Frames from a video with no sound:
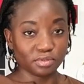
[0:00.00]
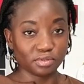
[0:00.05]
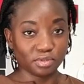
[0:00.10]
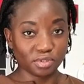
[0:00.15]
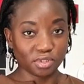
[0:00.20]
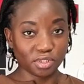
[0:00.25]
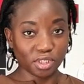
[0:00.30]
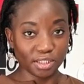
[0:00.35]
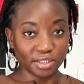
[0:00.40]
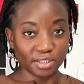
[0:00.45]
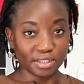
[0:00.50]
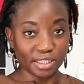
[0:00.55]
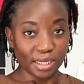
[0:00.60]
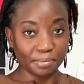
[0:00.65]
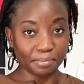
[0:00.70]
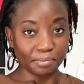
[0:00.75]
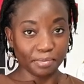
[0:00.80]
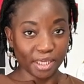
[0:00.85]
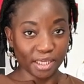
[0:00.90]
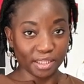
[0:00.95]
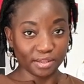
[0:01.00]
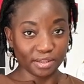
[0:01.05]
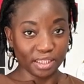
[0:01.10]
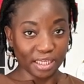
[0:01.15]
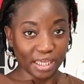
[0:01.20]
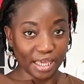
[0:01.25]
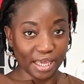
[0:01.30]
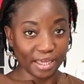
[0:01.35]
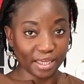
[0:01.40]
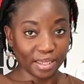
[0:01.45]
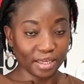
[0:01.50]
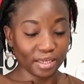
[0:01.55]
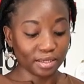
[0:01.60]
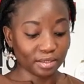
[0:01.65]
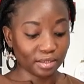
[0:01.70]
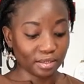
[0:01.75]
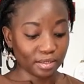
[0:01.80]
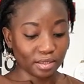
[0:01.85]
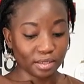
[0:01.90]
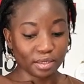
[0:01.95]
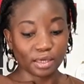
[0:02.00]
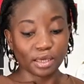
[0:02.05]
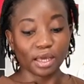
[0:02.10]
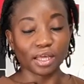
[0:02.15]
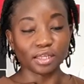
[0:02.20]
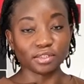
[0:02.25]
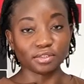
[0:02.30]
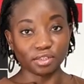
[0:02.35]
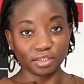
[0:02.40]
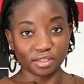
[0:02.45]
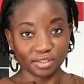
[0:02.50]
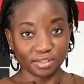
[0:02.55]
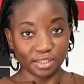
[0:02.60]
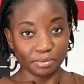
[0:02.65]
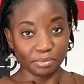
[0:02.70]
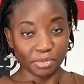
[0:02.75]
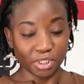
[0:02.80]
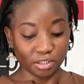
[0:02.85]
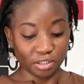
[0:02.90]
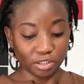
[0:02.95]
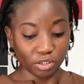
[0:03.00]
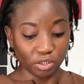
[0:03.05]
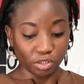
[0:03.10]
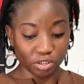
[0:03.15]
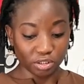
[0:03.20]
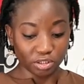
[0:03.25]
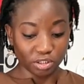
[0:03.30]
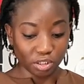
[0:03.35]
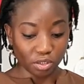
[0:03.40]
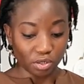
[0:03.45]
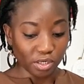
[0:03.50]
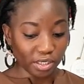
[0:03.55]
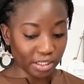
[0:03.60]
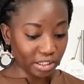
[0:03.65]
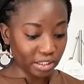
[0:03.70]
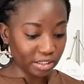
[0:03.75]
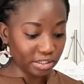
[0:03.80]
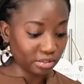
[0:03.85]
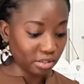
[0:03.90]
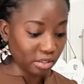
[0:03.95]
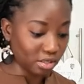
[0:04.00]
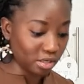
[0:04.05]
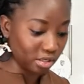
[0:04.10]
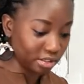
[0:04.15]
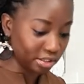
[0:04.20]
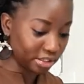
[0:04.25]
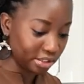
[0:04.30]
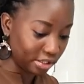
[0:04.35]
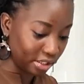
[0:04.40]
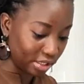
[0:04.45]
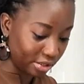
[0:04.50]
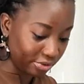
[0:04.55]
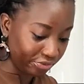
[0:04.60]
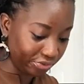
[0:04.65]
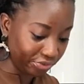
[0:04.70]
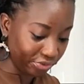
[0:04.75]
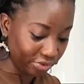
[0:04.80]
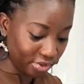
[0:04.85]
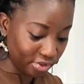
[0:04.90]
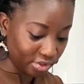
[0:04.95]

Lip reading: toss them in the egg and toss them in the oil. The oil is hot enough.